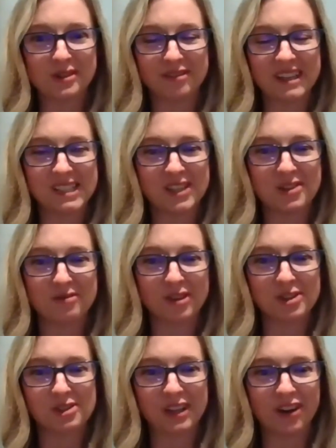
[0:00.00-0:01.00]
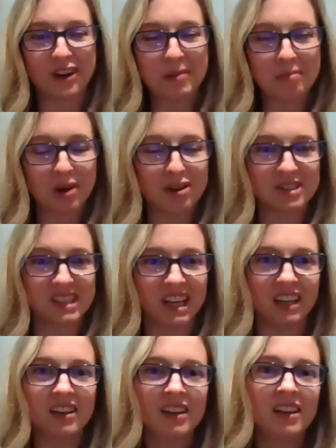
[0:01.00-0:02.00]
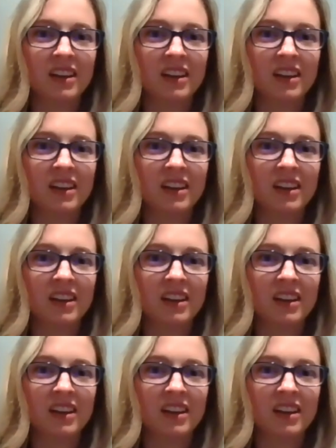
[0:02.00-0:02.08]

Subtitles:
if I see you virtually or in person.